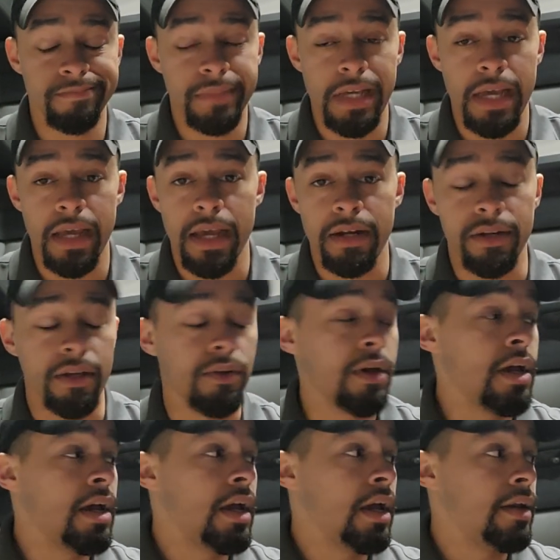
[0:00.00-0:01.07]
I don't know.
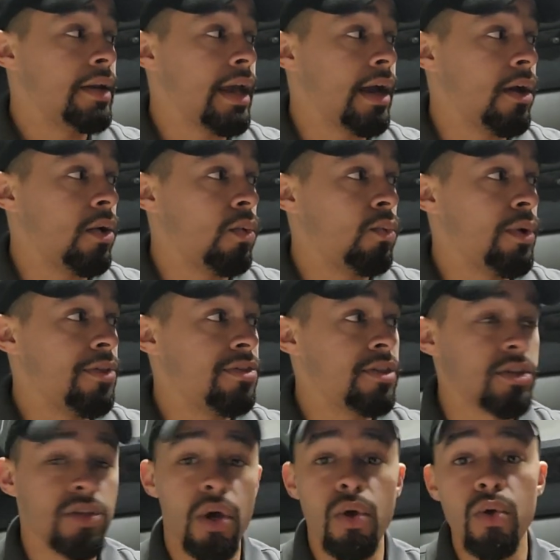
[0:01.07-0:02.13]
Now, with the
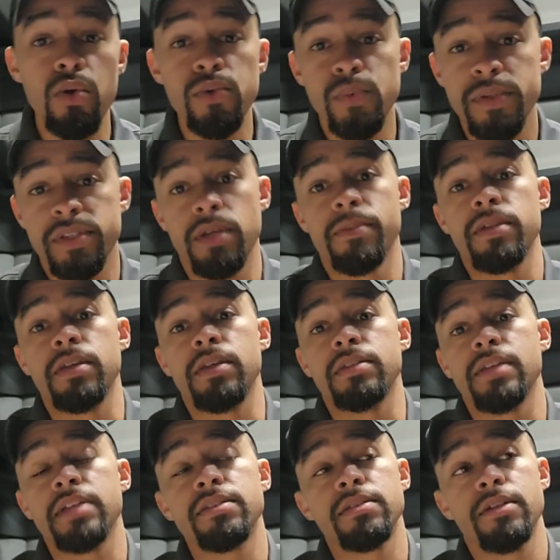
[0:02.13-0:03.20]
tolls with some of these,
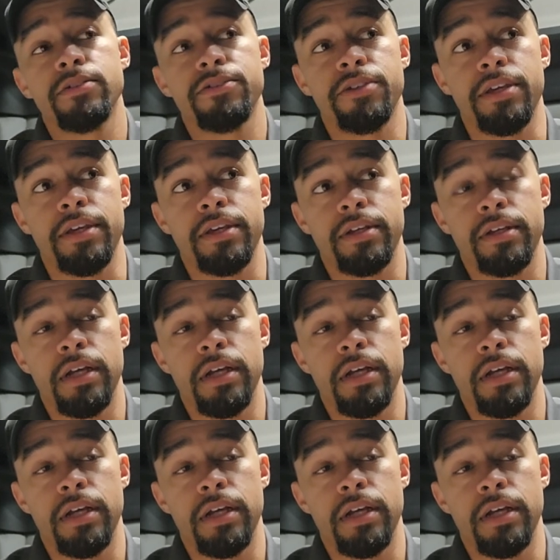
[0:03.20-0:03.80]
that's another thing.